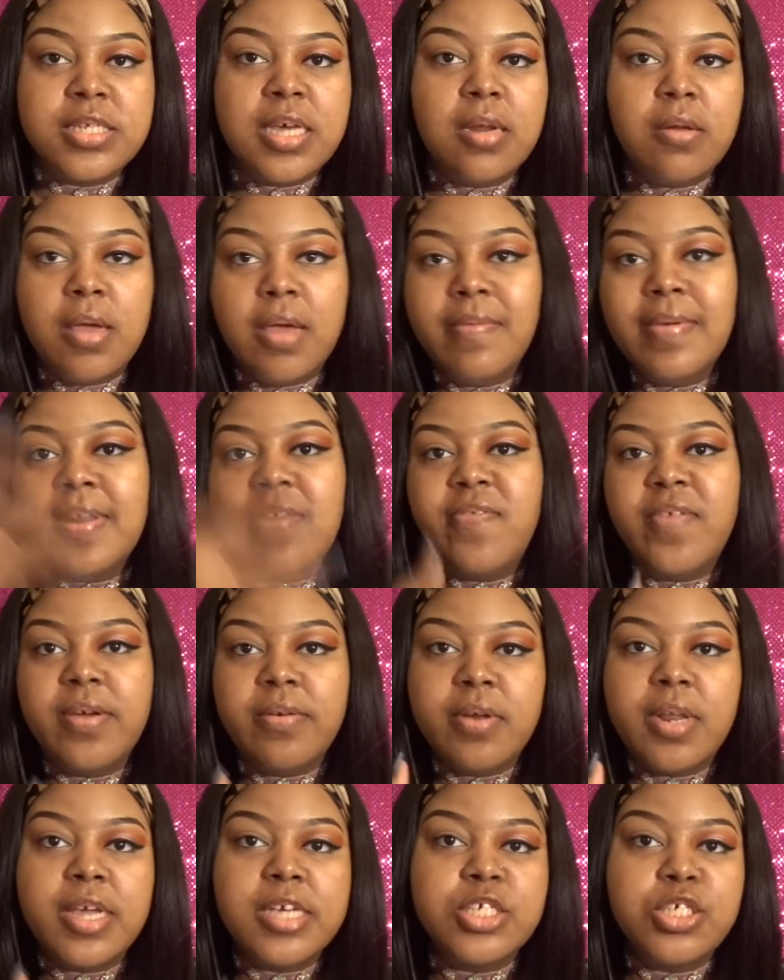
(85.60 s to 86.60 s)
I don't have any
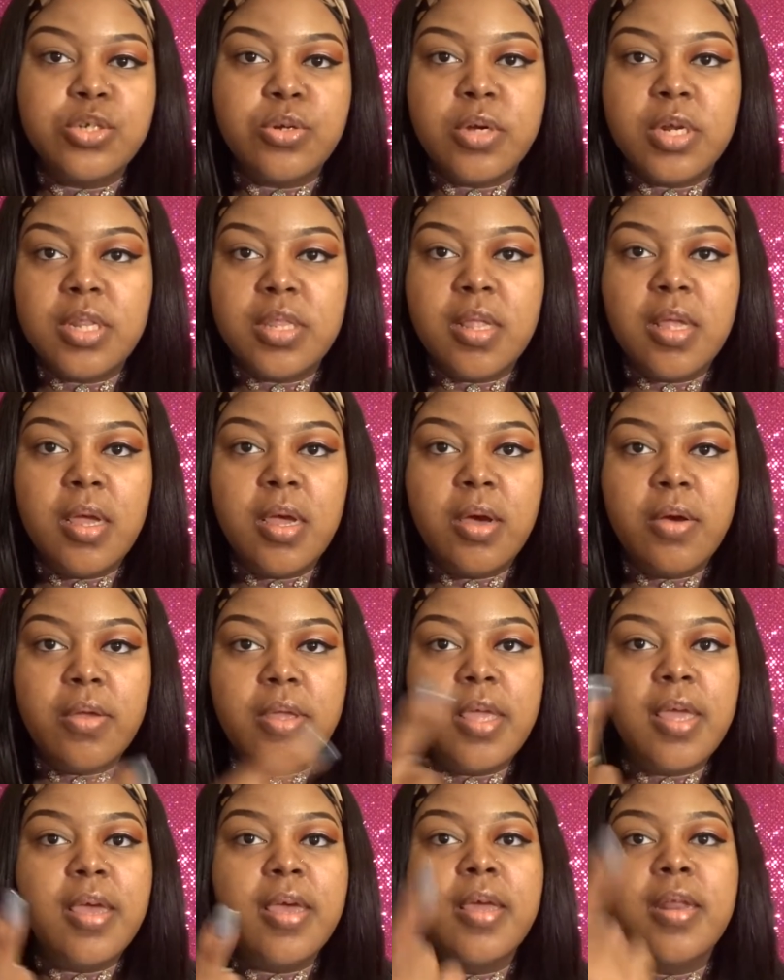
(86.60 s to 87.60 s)
foundation or anything on
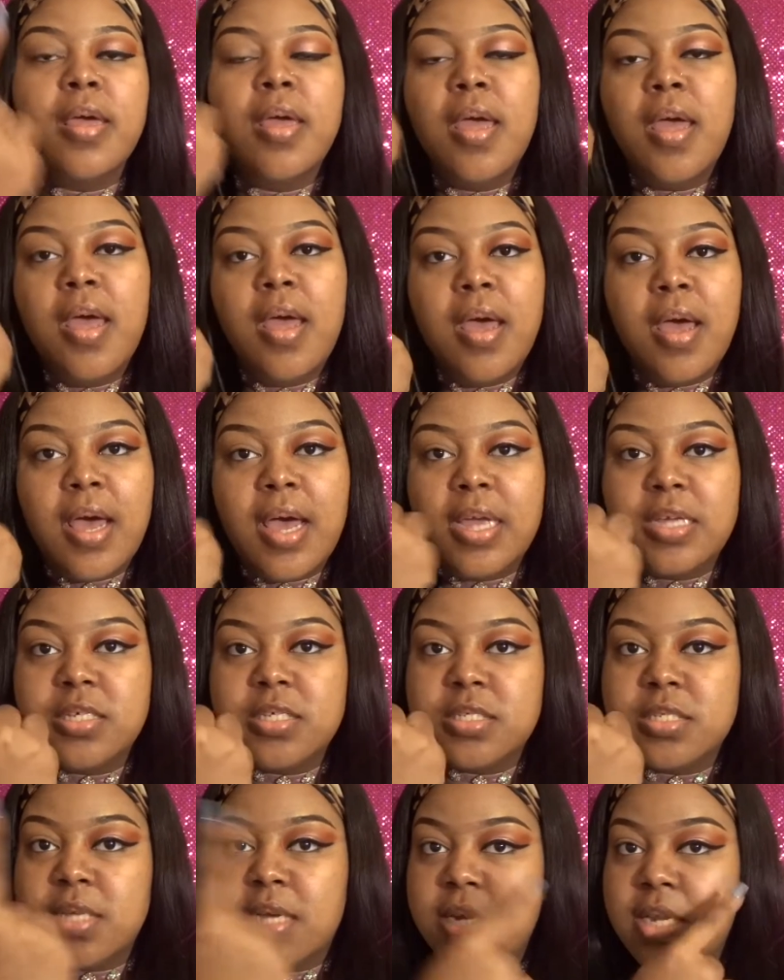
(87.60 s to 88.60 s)
yet. I
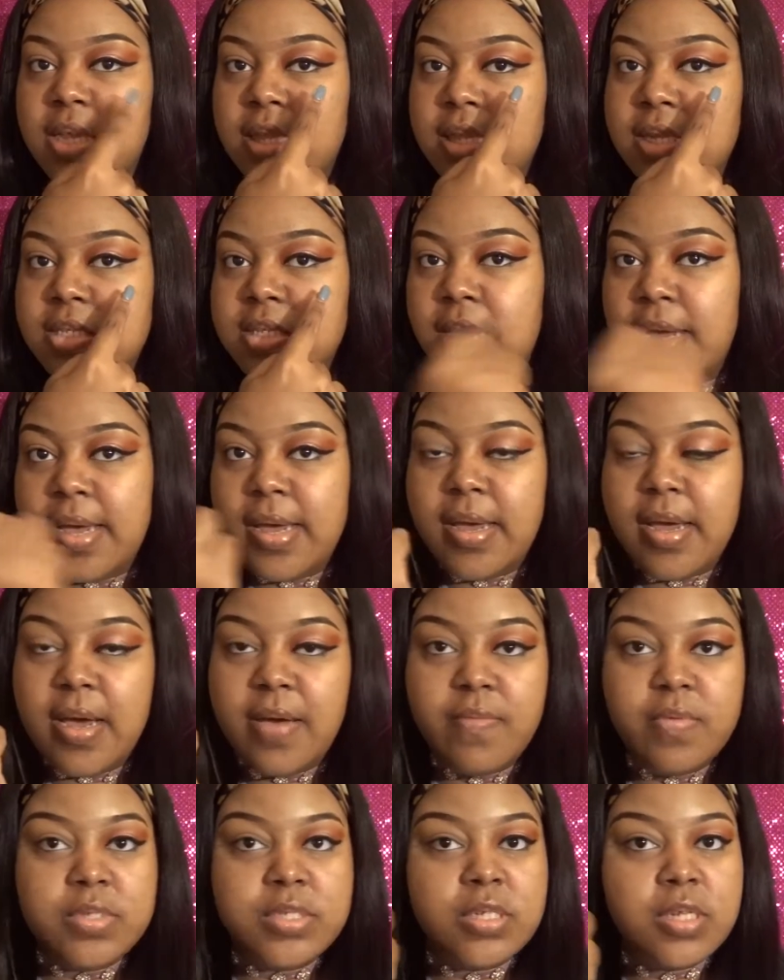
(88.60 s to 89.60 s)
just, I did this eye,
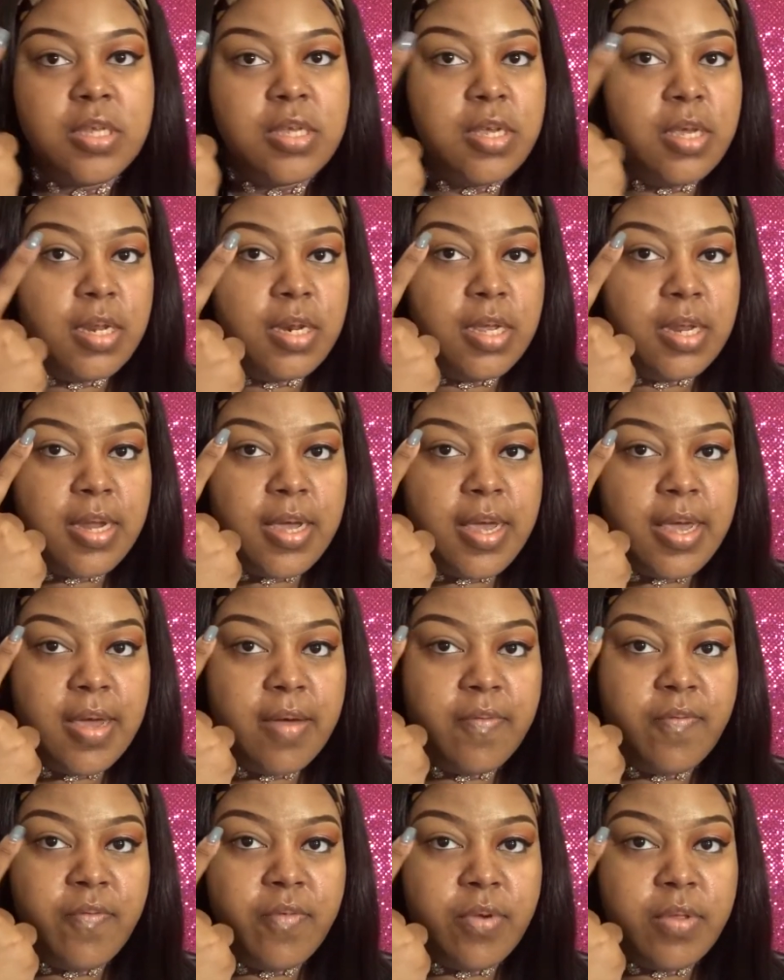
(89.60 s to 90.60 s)
obviously, and then I
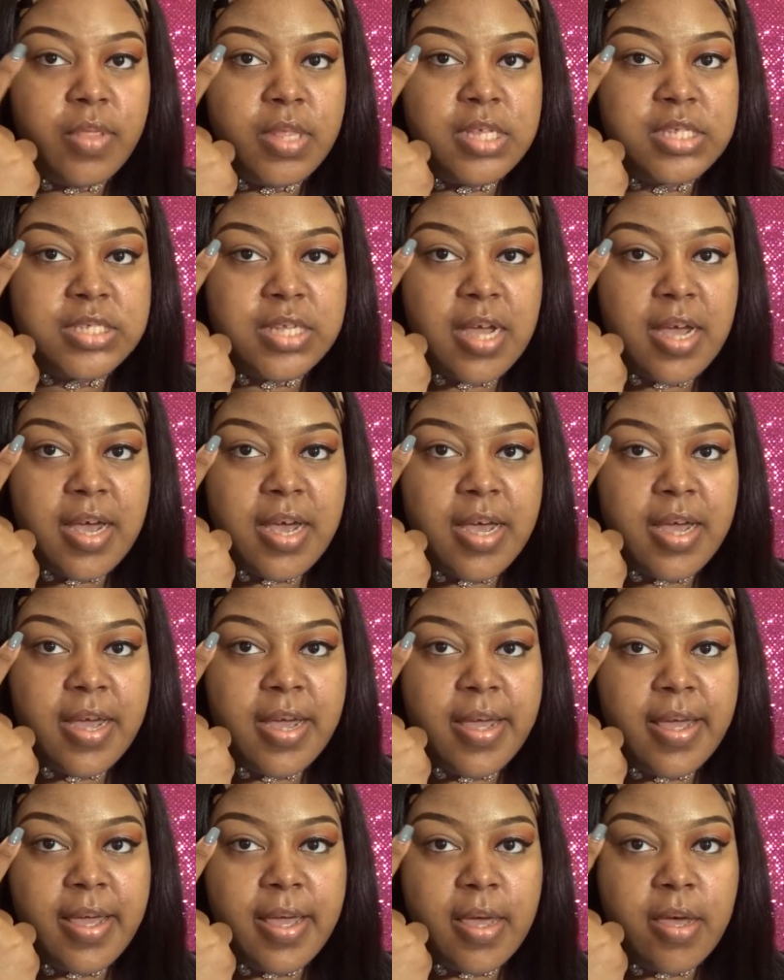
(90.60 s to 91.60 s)
have, for this eye,
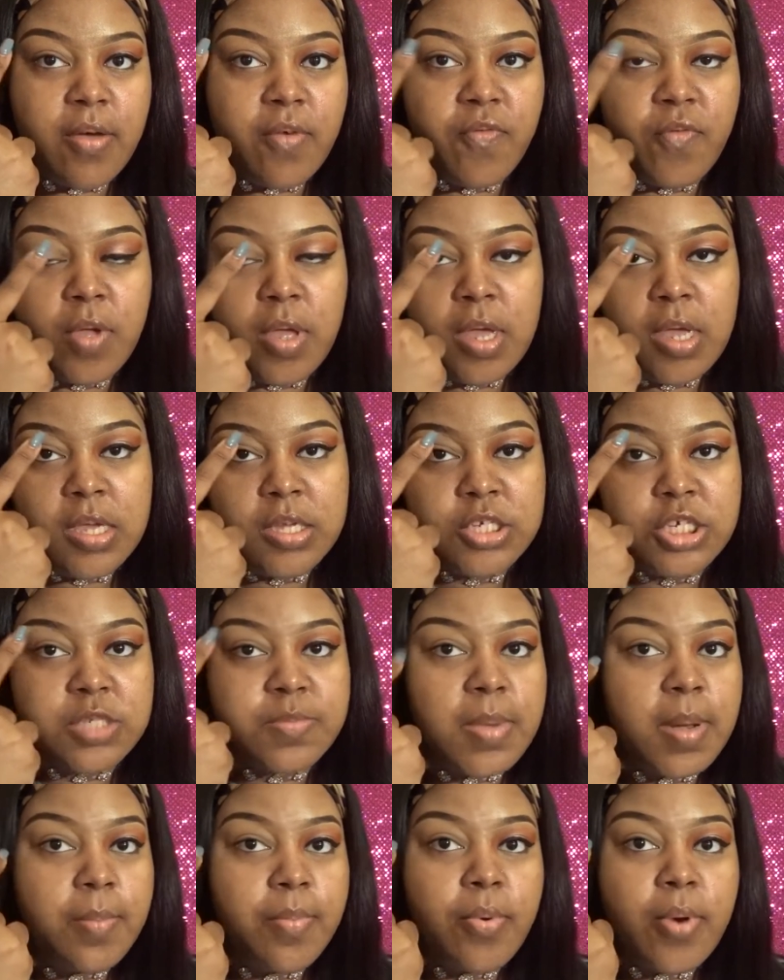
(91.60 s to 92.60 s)
I have just
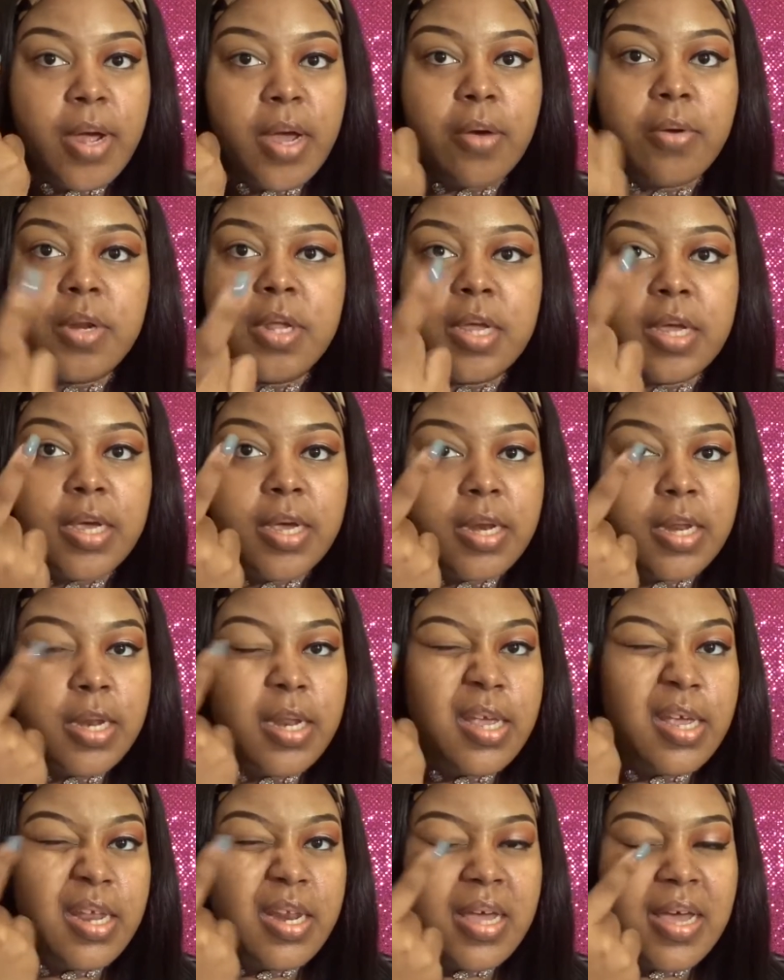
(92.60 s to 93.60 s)
my brow done, and
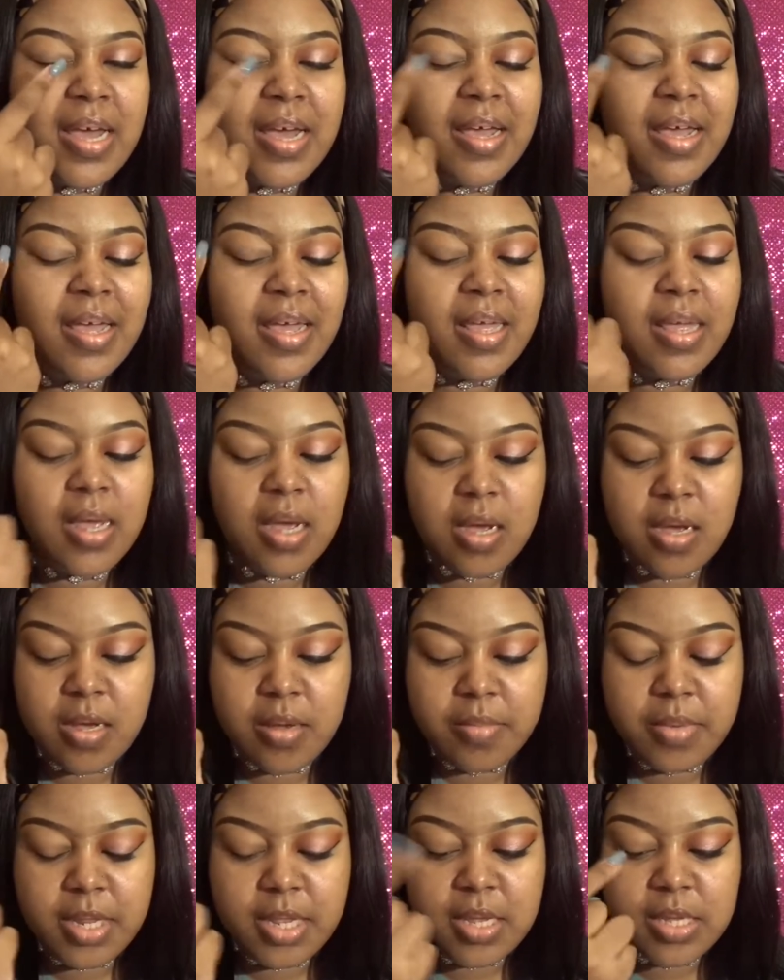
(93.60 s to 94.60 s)
then I
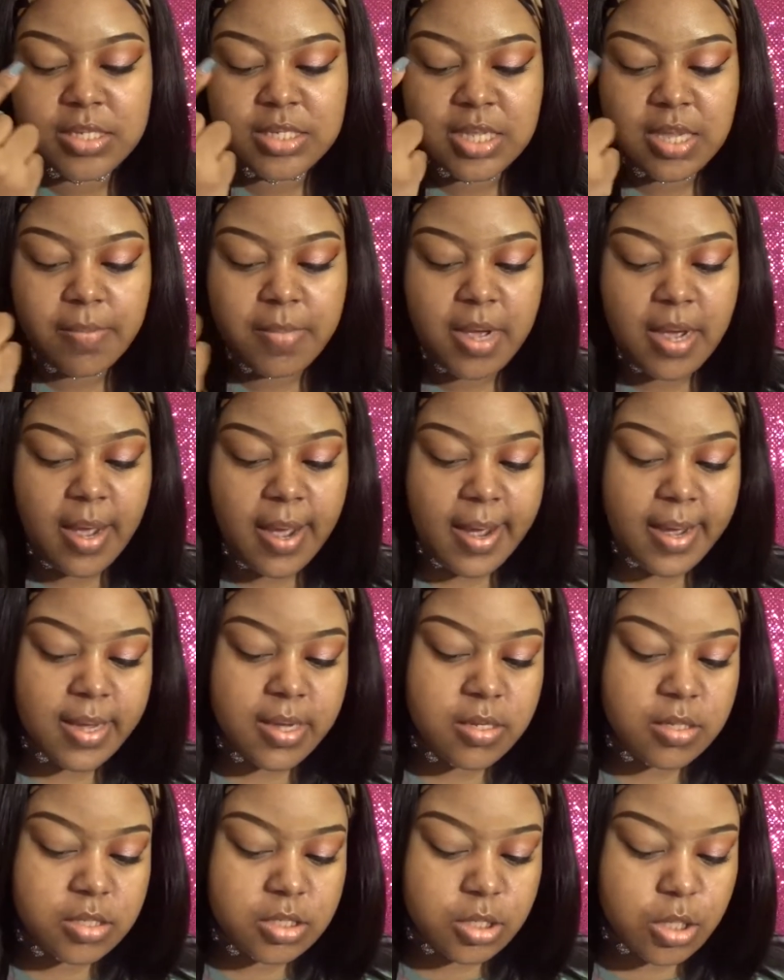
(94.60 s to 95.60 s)
um, did set my
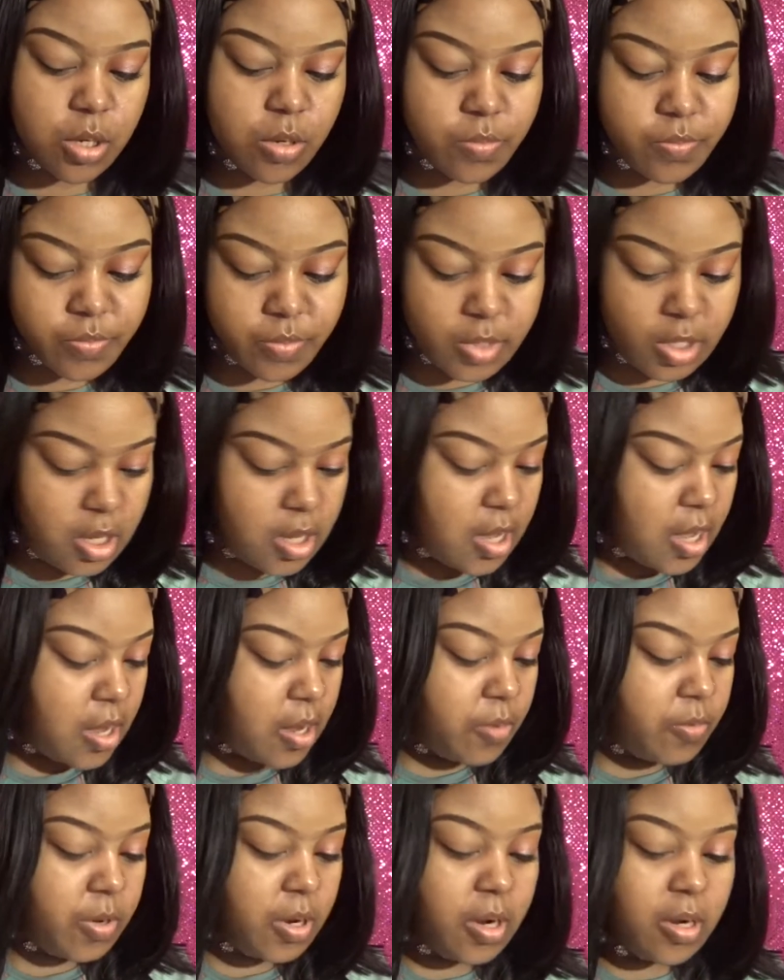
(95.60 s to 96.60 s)
eye. So
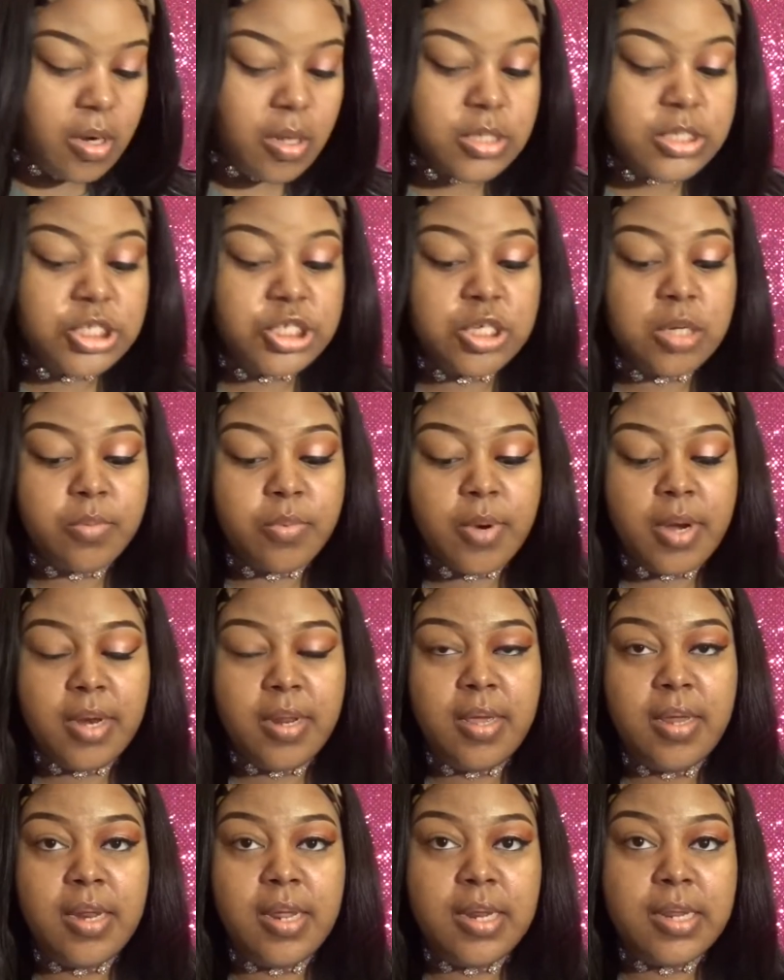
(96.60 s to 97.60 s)
we're going to just jump right
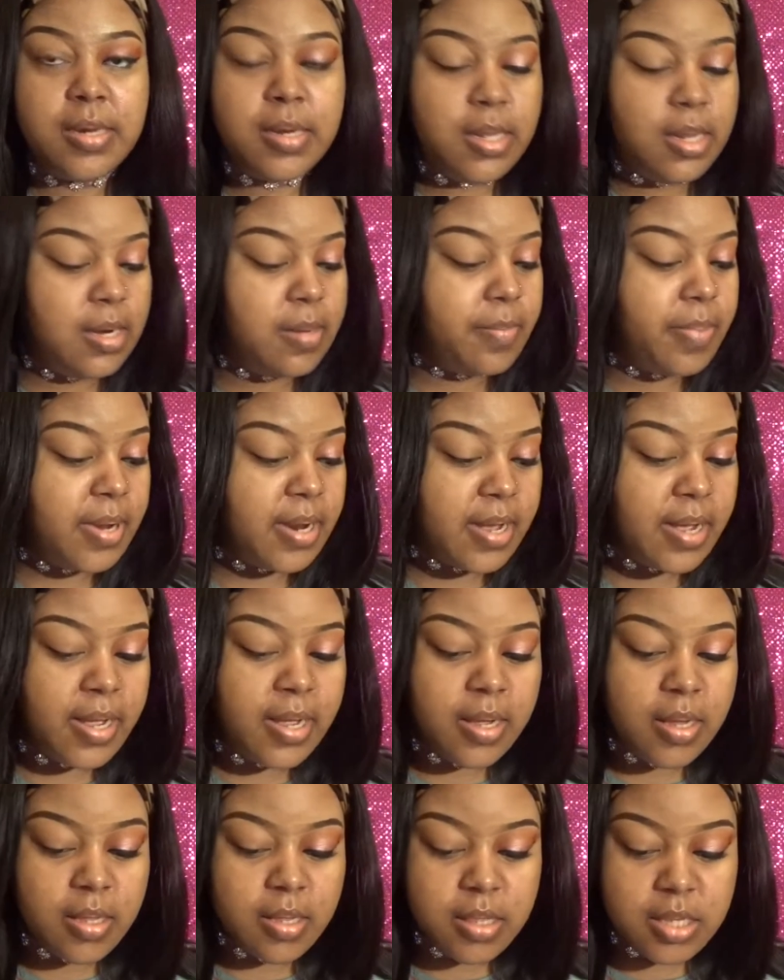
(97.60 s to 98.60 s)
in and, and
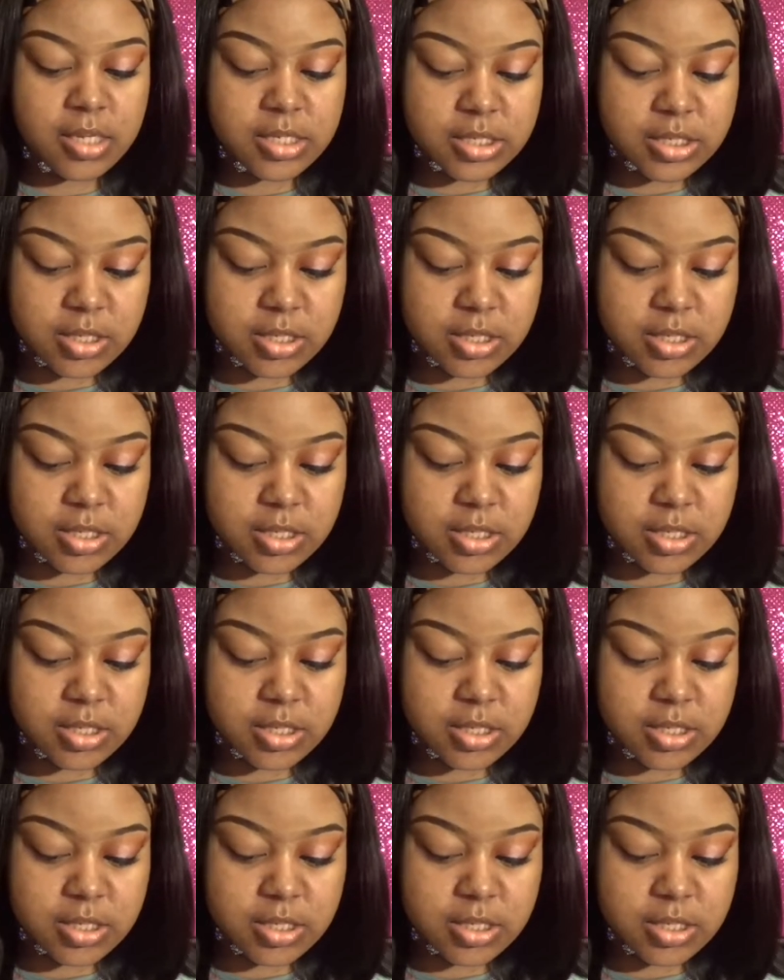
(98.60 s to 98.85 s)
applying this